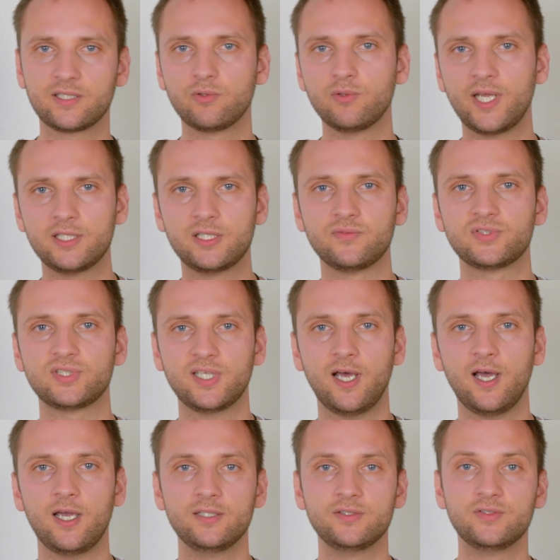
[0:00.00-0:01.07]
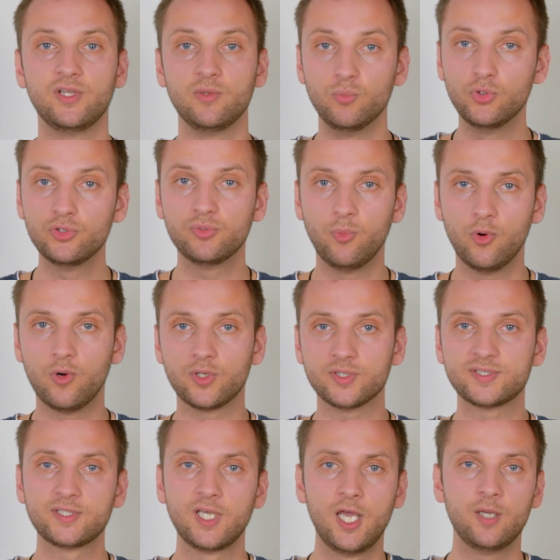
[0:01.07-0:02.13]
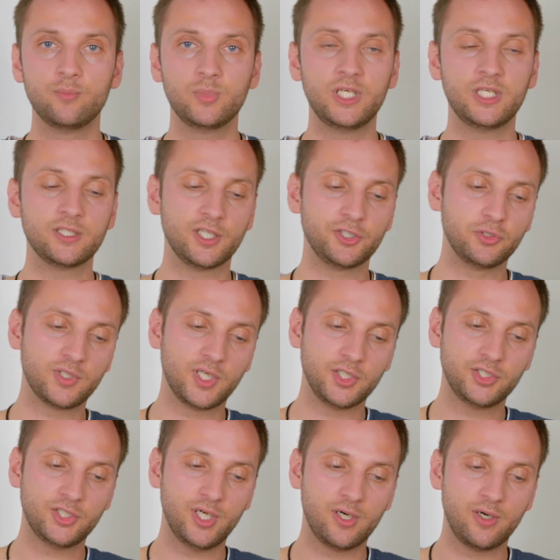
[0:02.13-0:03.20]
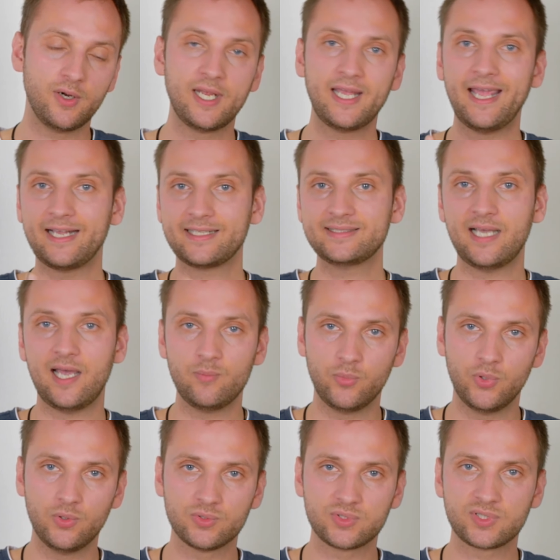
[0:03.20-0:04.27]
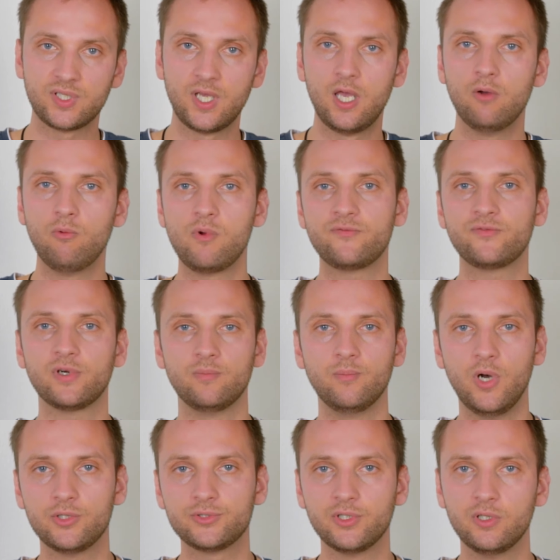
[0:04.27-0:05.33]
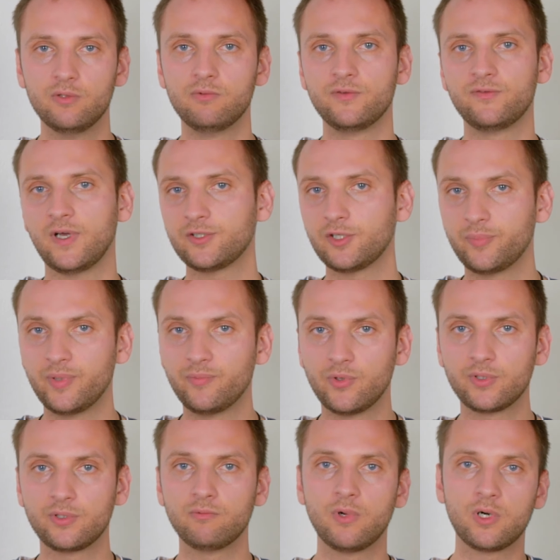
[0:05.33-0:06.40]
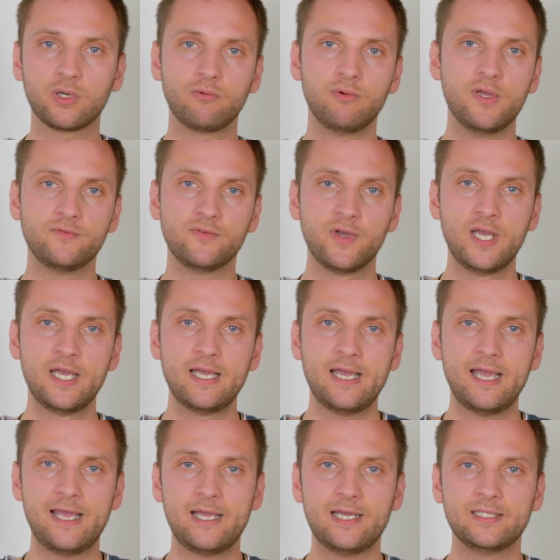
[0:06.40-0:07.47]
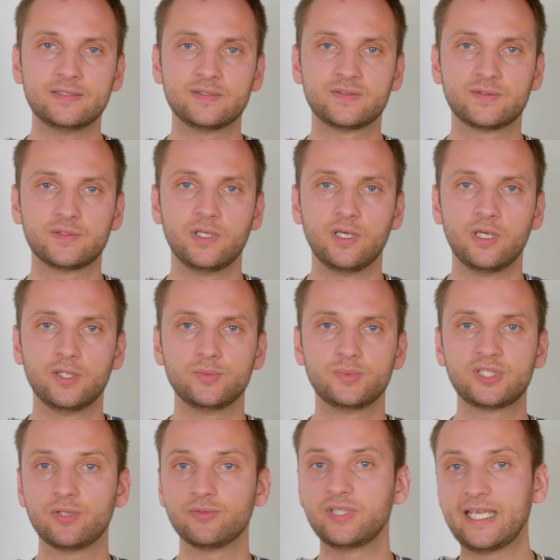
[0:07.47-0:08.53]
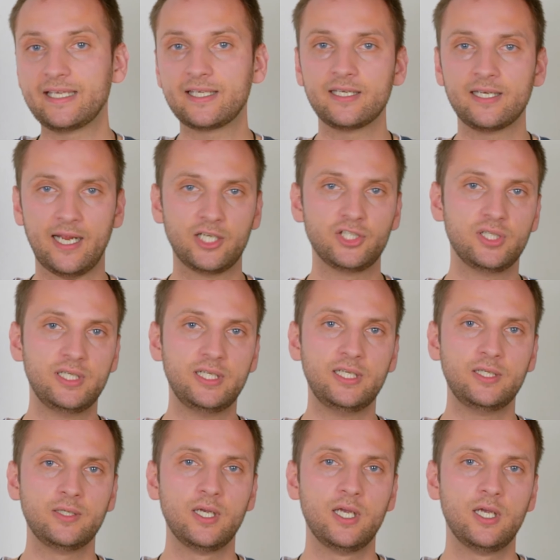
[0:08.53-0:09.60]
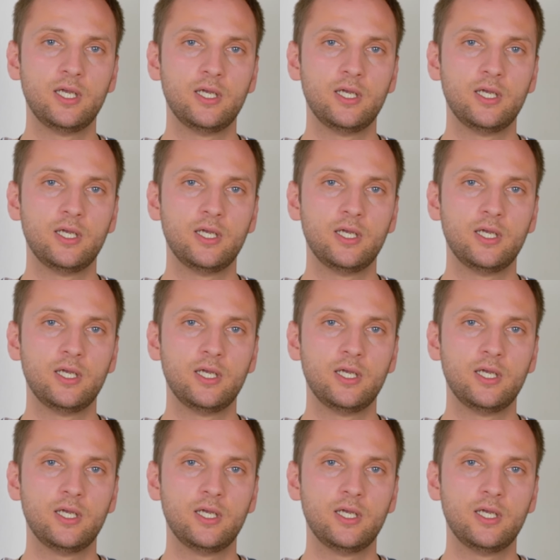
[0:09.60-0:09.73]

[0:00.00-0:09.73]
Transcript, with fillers: the creative side the mood boards meaning that you can share examples with your model with other people you work with and uh, so they can actually